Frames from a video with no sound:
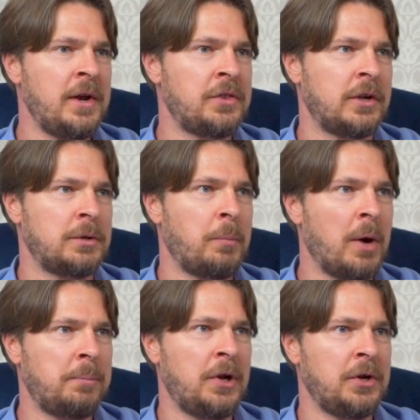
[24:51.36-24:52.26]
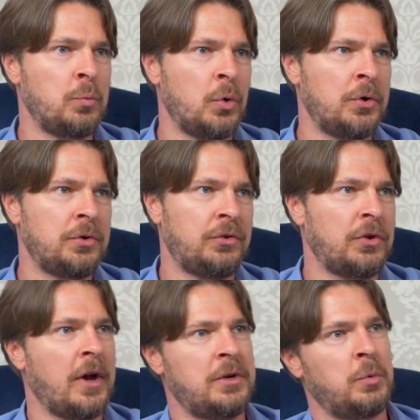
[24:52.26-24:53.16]
that the public would
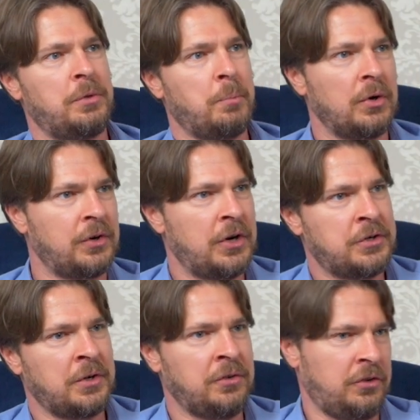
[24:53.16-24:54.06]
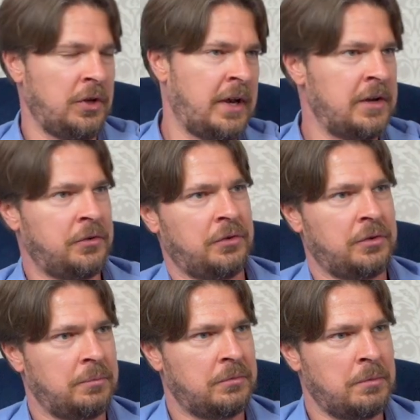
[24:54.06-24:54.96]
side with politicians against
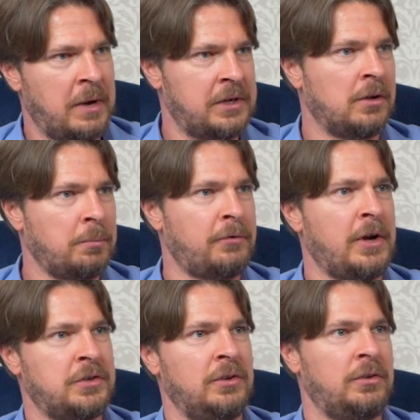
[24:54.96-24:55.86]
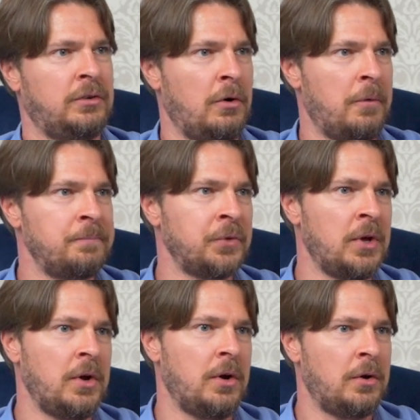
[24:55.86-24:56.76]
the medical professions. So
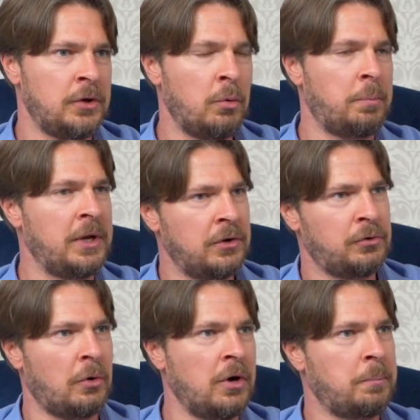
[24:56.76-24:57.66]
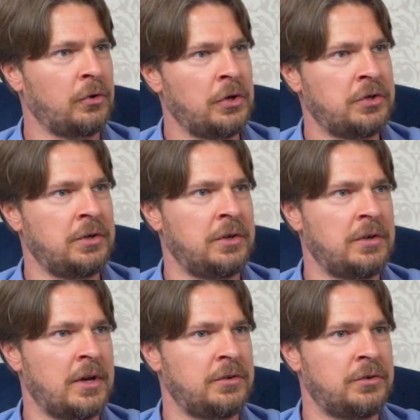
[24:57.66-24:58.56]
you would be in a stronger position in
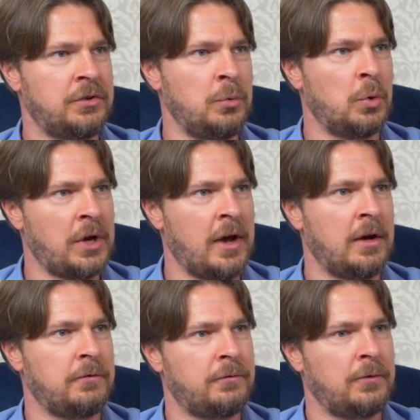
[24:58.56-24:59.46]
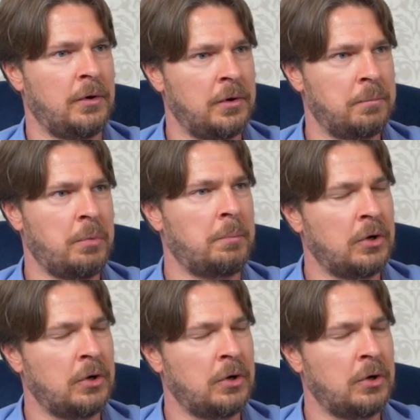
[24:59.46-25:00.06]
that you would have public